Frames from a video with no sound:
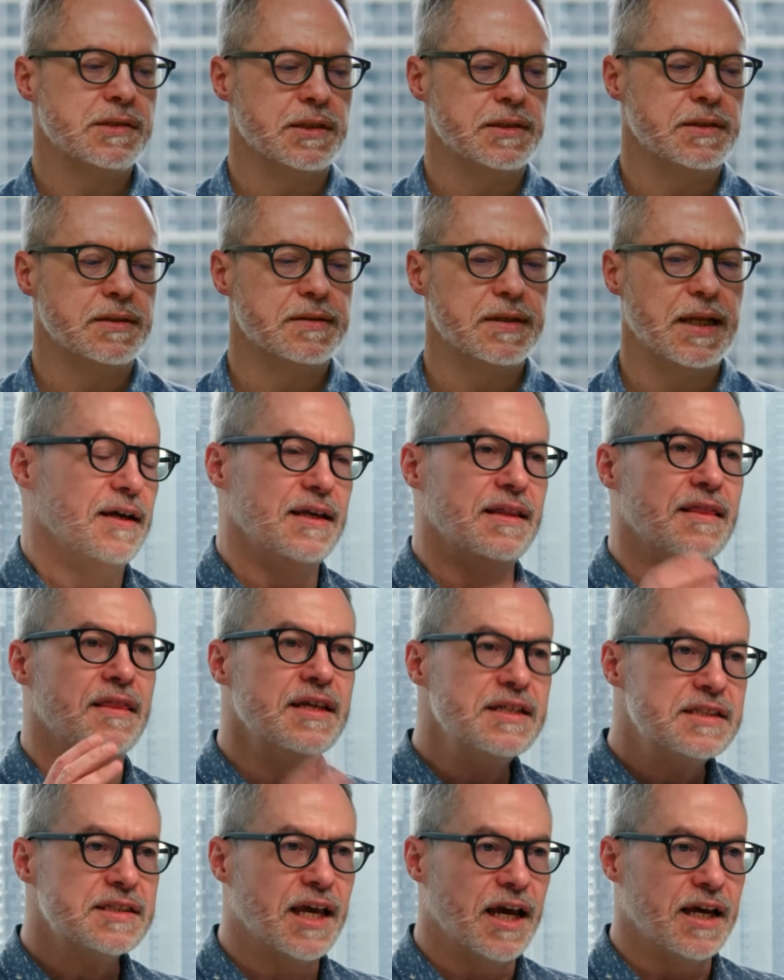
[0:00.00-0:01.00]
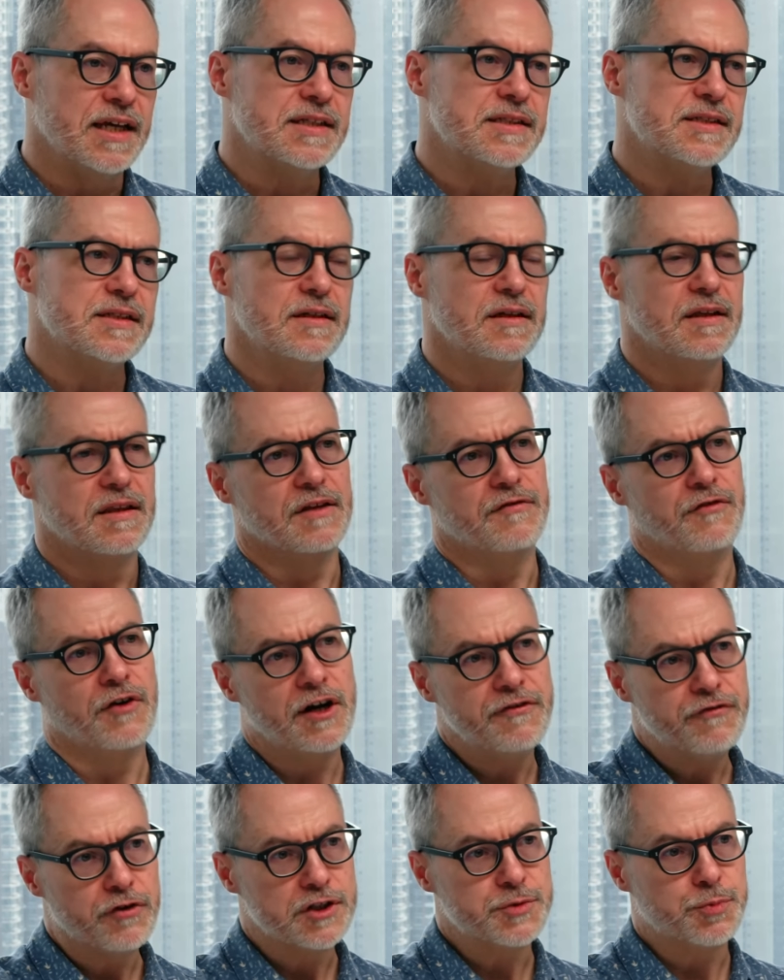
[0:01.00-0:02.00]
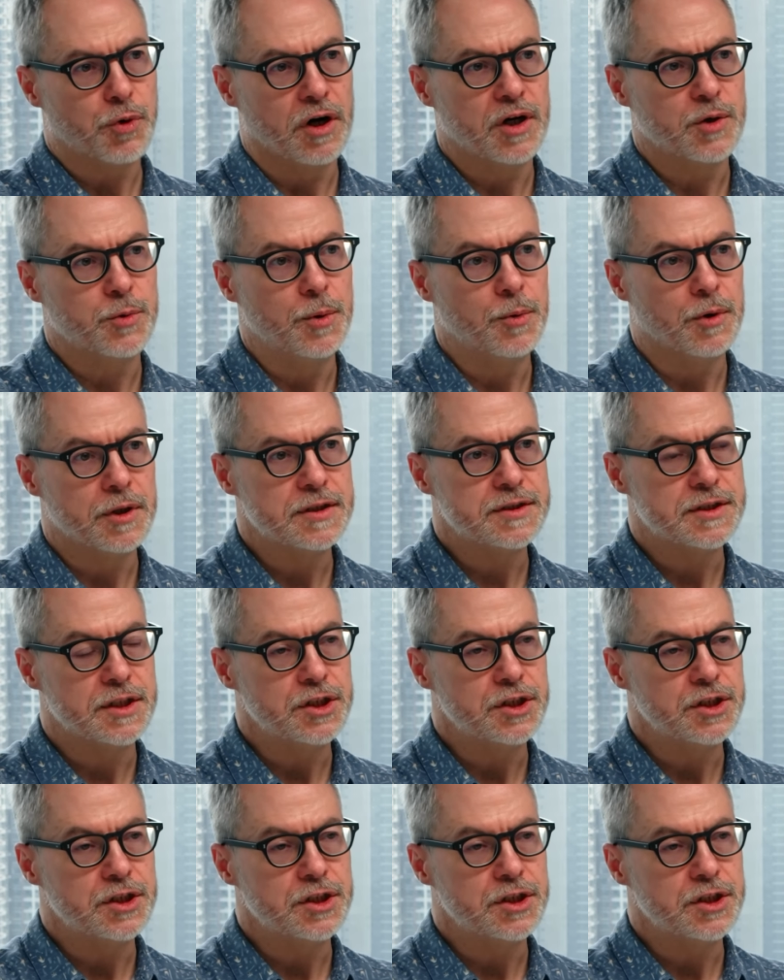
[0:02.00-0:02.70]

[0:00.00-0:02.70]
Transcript: And in this case, the very first product we wanted to